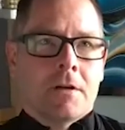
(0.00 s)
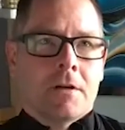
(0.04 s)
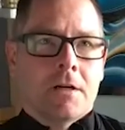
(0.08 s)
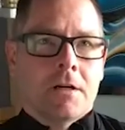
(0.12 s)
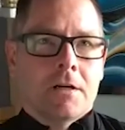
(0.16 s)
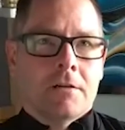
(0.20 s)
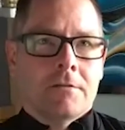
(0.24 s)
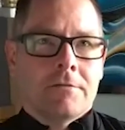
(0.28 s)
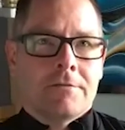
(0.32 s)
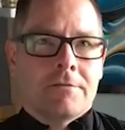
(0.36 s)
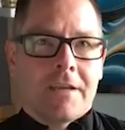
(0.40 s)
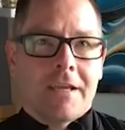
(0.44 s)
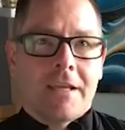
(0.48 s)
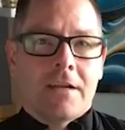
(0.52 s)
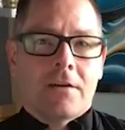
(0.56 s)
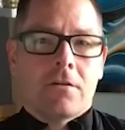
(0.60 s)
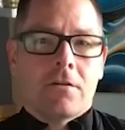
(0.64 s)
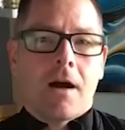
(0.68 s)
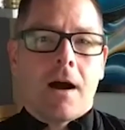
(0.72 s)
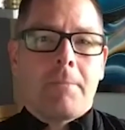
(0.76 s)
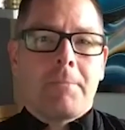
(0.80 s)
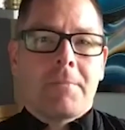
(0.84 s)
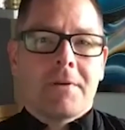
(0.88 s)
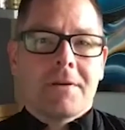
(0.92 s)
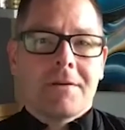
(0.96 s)

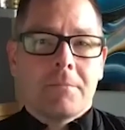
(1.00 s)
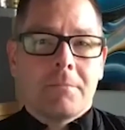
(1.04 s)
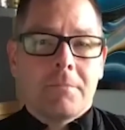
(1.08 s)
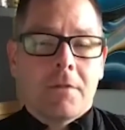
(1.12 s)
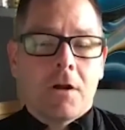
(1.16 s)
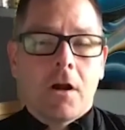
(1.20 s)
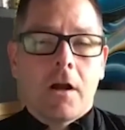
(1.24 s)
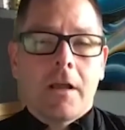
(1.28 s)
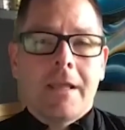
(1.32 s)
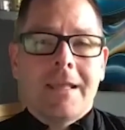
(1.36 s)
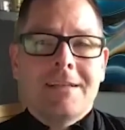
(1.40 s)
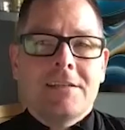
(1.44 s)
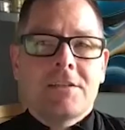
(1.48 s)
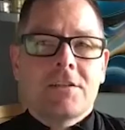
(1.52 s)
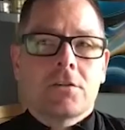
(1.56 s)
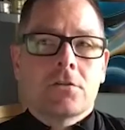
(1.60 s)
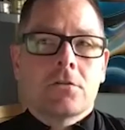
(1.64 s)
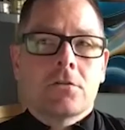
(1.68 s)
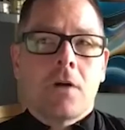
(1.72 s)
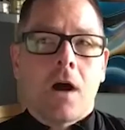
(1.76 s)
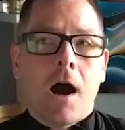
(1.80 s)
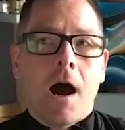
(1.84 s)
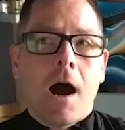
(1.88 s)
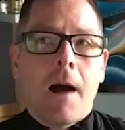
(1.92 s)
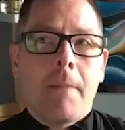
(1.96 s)

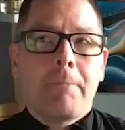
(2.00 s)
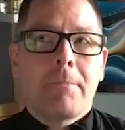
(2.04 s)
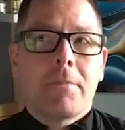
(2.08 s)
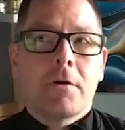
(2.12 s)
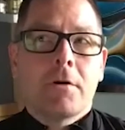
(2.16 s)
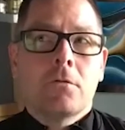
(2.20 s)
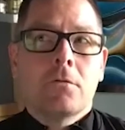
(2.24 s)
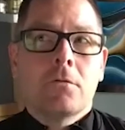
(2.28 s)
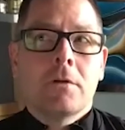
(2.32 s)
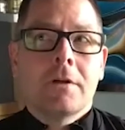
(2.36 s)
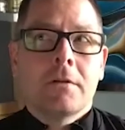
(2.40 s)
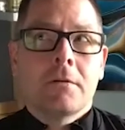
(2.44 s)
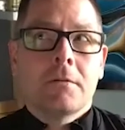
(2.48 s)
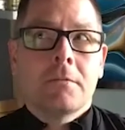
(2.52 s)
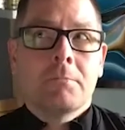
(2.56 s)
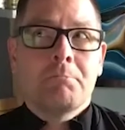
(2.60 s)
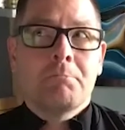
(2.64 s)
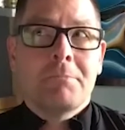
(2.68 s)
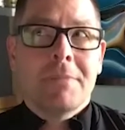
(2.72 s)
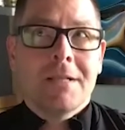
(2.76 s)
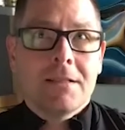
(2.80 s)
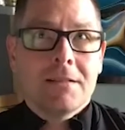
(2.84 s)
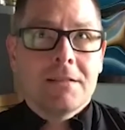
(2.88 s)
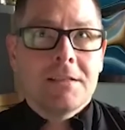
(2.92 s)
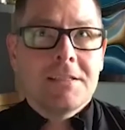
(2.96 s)

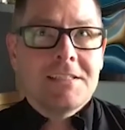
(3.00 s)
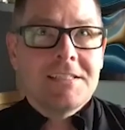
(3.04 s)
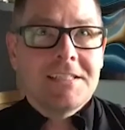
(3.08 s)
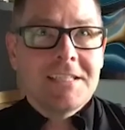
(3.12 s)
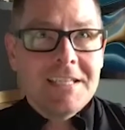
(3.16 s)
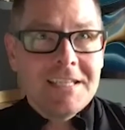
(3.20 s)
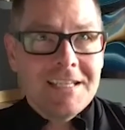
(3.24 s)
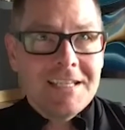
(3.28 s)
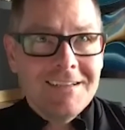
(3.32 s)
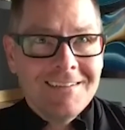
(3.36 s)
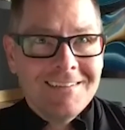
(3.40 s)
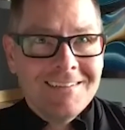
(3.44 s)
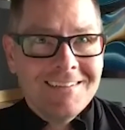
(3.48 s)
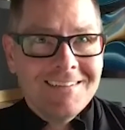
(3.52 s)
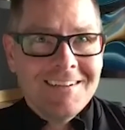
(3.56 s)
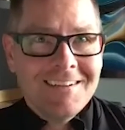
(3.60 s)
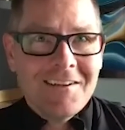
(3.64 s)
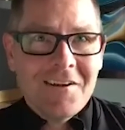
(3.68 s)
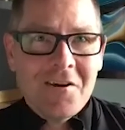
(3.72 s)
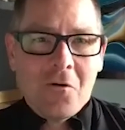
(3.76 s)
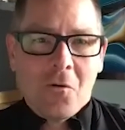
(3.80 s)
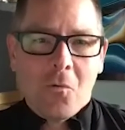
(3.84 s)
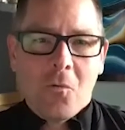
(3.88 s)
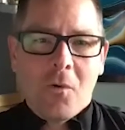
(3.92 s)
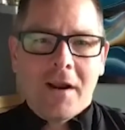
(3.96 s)
interoperability,
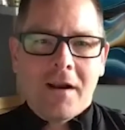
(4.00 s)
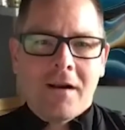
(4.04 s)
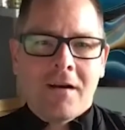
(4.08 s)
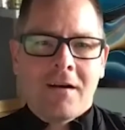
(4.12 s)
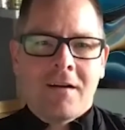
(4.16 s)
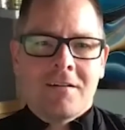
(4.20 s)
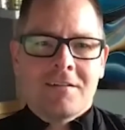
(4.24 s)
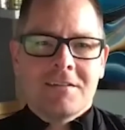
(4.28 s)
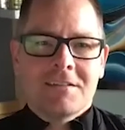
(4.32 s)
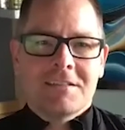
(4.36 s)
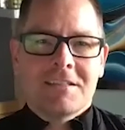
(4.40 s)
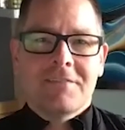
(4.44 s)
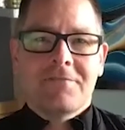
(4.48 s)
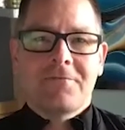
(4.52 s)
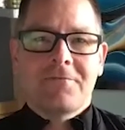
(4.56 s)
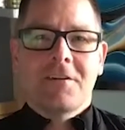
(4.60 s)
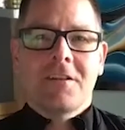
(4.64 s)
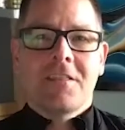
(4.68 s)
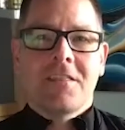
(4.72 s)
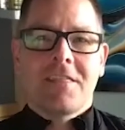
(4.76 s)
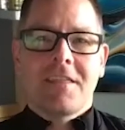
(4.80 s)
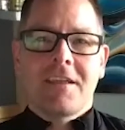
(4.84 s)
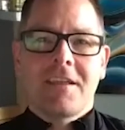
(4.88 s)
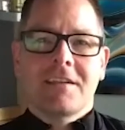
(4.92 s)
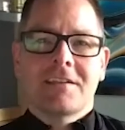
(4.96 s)
where
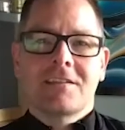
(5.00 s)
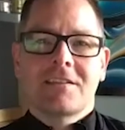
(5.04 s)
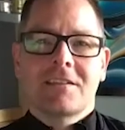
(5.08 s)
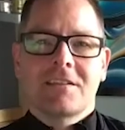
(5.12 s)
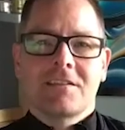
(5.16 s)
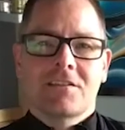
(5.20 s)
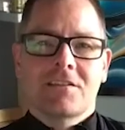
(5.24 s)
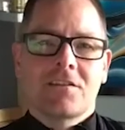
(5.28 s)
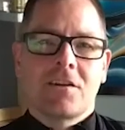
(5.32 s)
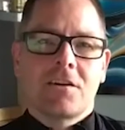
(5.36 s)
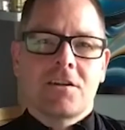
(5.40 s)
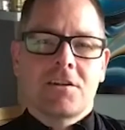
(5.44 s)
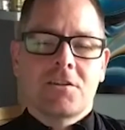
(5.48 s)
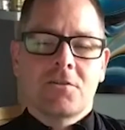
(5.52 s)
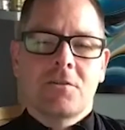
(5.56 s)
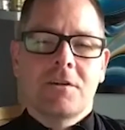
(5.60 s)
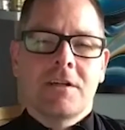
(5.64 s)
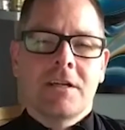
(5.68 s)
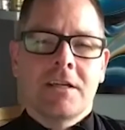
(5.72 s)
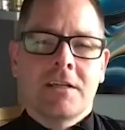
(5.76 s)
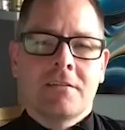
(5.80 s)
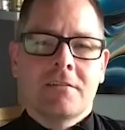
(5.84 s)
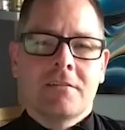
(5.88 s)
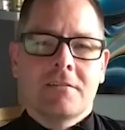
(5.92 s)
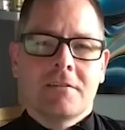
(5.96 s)
different things can start
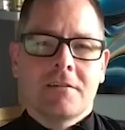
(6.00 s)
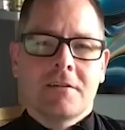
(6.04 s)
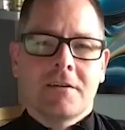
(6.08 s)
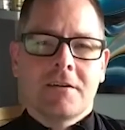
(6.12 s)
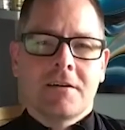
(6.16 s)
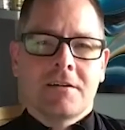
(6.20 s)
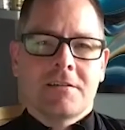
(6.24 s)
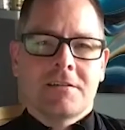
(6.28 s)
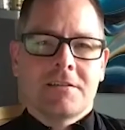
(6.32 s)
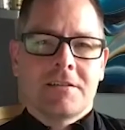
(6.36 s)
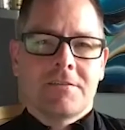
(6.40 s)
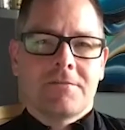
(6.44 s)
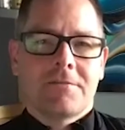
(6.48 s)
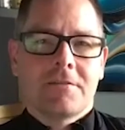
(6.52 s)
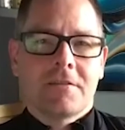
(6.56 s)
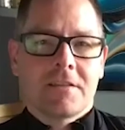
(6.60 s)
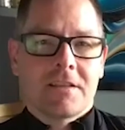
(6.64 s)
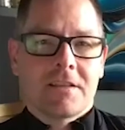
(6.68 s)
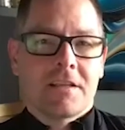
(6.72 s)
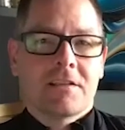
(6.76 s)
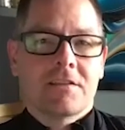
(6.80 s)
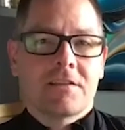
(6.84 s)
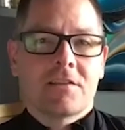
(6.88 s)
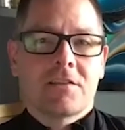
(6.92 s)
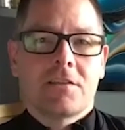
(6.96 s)
doing
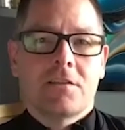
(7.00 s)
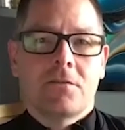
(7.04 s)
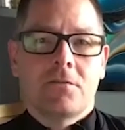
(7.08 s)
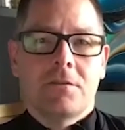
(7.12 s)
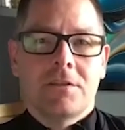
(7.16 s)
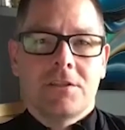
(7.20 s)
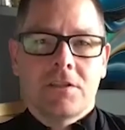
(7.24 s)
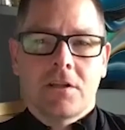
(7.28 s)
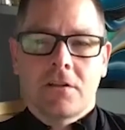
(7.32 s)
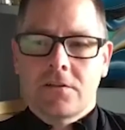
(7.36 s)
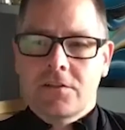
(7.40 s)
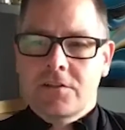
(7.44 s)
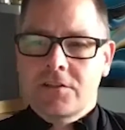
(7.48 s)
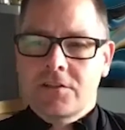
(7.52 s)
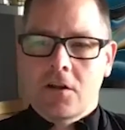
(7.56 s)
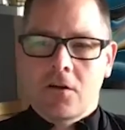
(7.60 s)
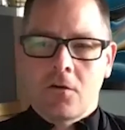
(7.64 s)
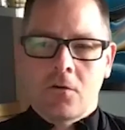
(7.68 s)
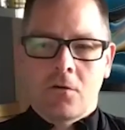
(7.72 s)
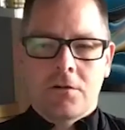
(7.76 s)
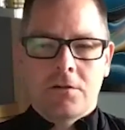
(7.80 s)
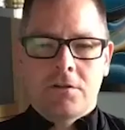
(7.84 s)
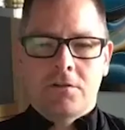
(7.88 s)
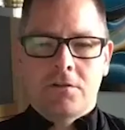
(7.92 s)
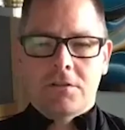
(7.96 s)
different things to each other.
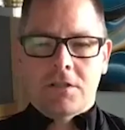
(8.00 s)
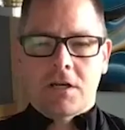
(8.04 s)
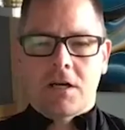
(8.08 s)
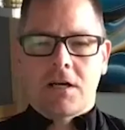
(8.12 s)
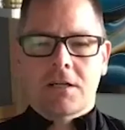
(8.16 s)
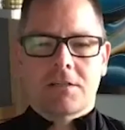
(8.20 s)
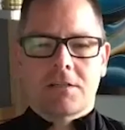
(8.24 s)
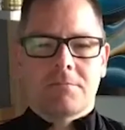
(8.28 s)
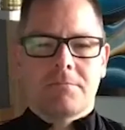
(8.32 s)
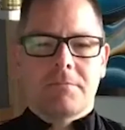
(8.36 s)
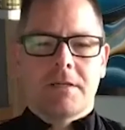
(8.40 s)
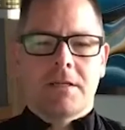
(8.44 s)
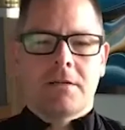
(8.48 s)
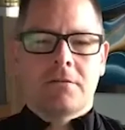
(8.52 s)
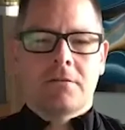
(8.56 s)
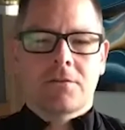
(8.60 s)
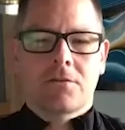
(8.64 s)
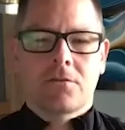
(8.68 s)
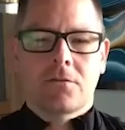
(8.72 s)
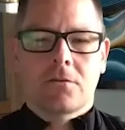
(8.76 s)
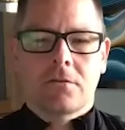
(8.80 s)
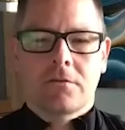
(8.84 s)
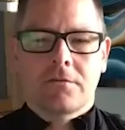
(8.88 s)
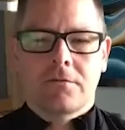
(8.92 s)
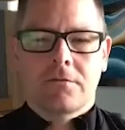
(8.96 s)
So you talked about
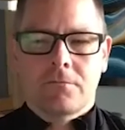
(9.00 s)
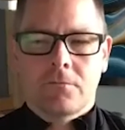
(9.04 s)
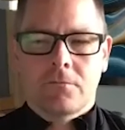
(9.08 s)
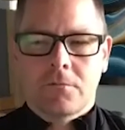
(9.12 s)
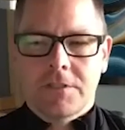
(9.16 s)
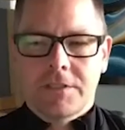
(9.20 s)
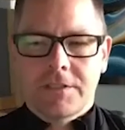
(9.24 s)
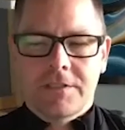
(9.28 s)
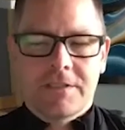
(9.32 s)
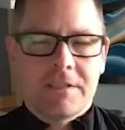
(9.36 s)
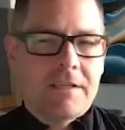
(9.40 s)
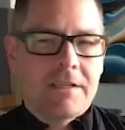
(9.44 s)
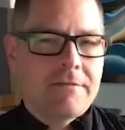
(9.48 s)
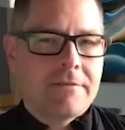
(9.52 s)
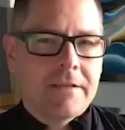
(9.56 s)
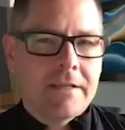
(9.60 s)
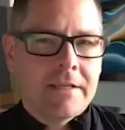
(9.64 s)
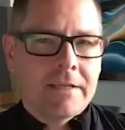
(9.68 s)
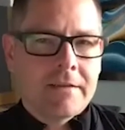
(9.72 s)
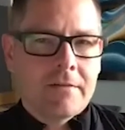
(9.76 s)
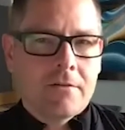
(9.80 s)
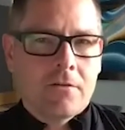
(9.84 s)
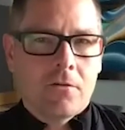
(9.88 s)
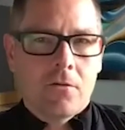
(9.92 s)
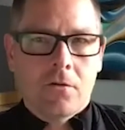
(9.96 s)
sort of
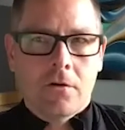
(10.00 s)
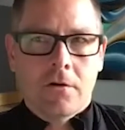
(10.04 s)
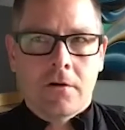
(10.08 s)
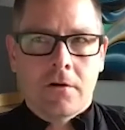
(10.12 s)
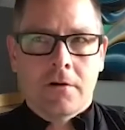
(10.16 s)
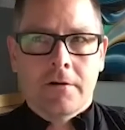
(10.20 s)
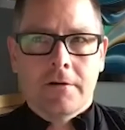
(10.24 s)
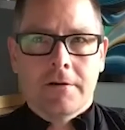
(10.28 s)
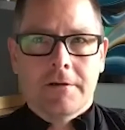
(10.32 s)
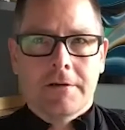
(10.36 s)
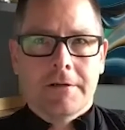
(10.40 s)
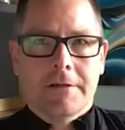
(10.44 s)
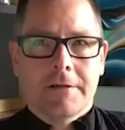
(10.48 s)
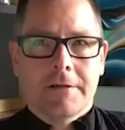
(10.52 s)
receiving or,